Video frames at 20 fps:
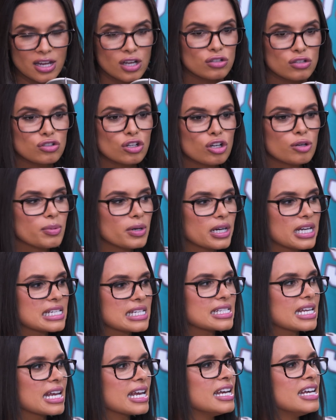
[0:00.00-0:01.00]
Drew
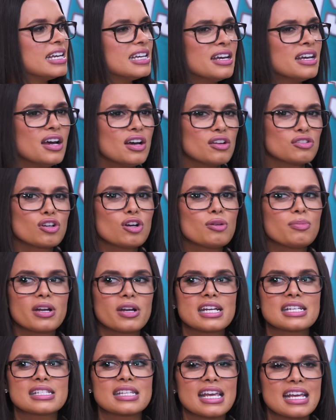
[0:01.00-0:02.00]

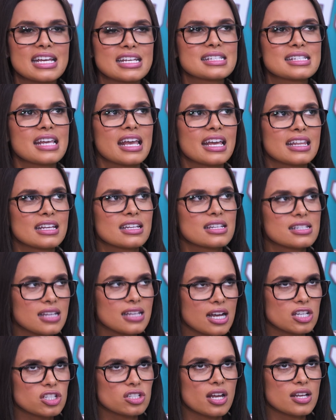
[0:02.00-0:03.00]
Brees is in the
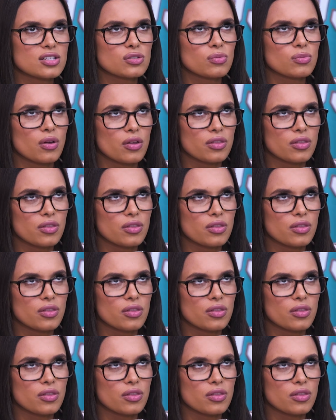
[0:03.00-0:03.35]
discussion as